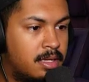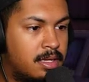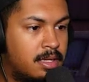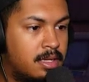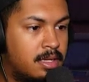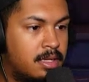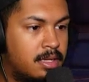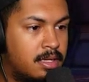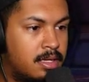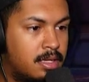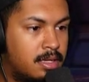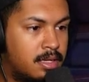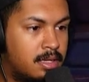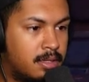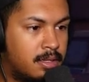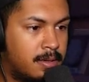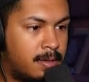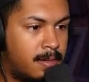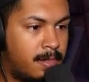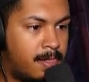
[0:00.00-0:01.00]

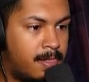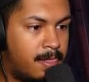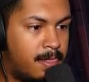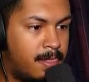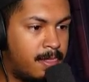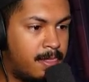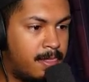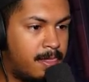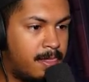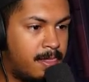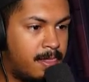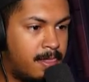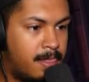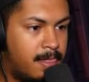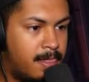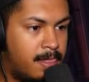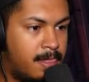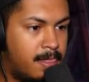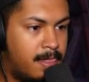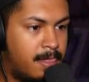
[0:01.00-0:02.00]
Nothing is said.